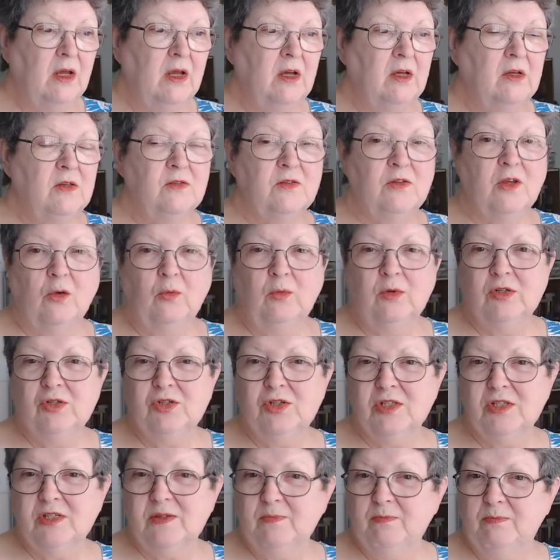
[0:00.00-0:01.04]
So we're
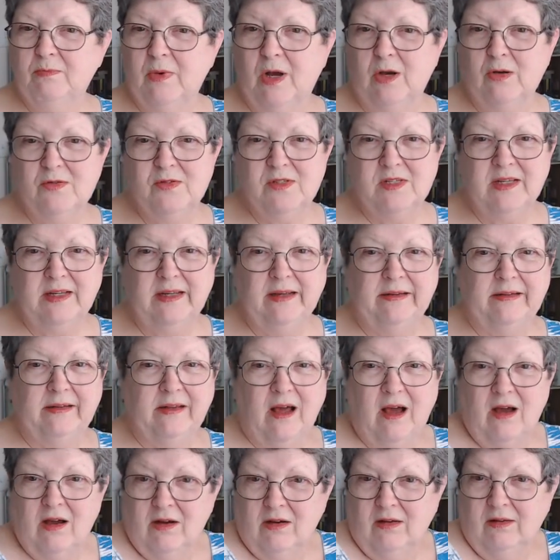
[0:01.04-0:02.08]
just moseying
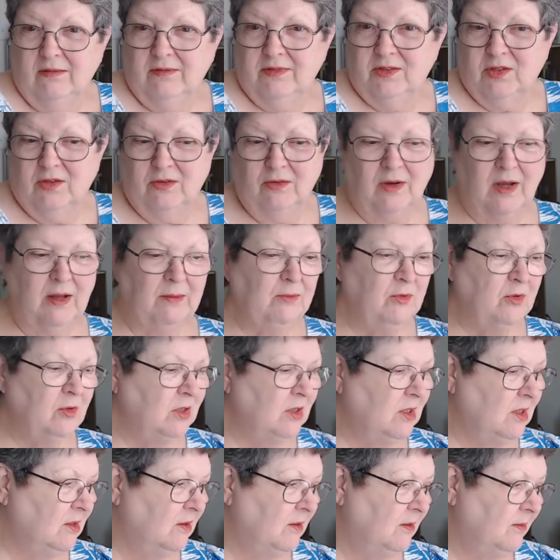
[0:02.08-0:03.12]
along. So I'm going
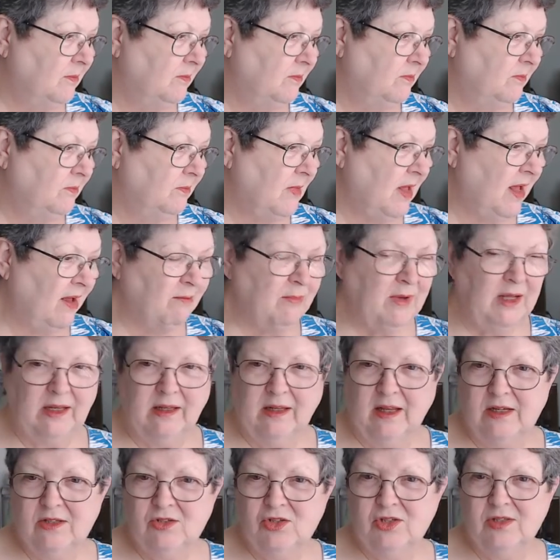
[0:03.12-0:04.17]
to have my
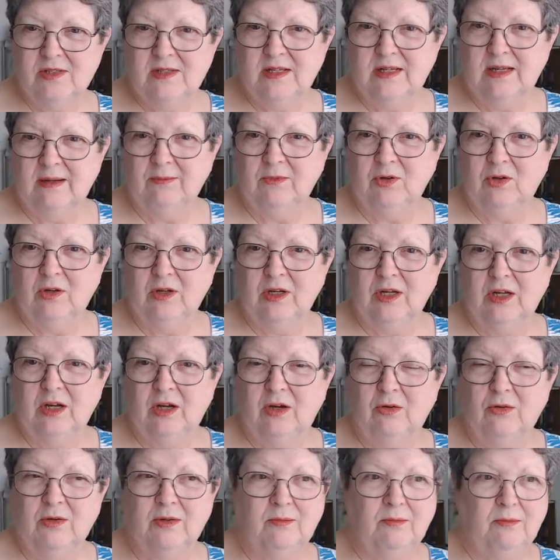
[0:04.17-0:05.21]
lunch and then I'm going to
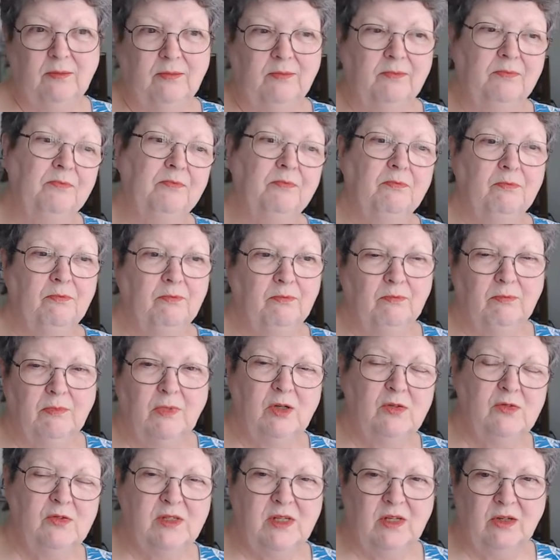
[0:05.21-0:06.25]
go and
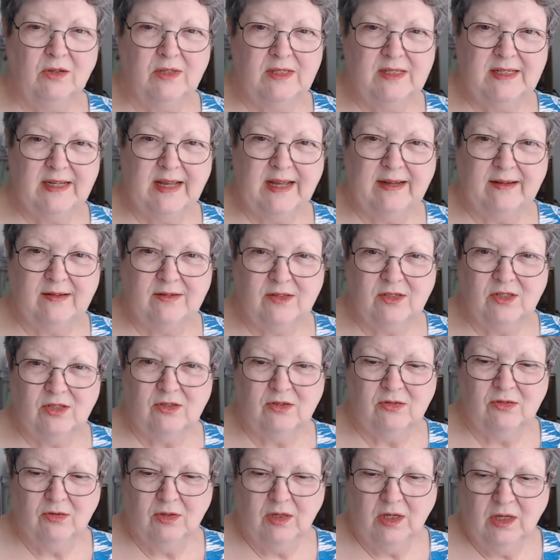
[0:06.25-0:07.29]
mosey on down
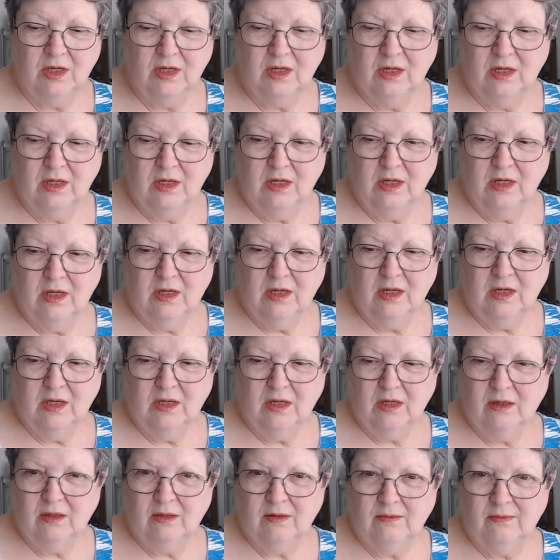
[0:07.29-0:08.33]
to,
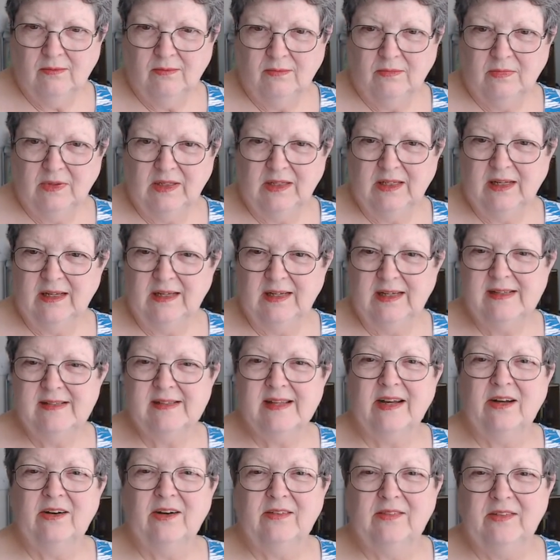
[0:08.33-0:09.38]
uh, at least I
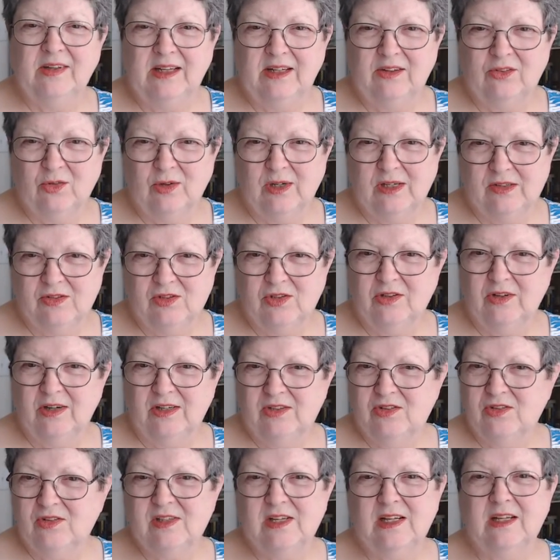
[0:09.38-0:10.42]
don't have to get dressed, you know, I
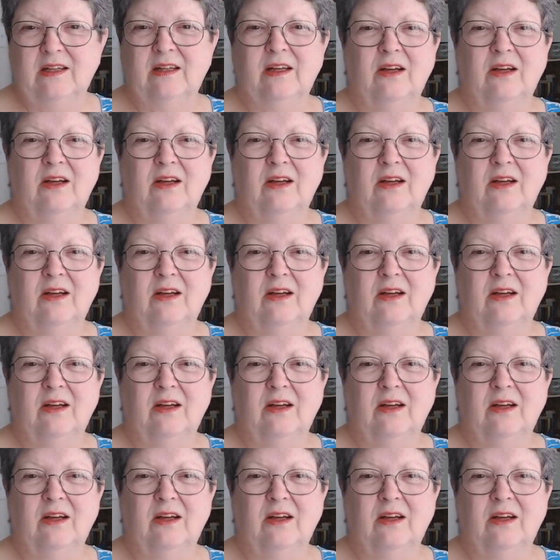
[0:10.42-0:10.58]
just get in the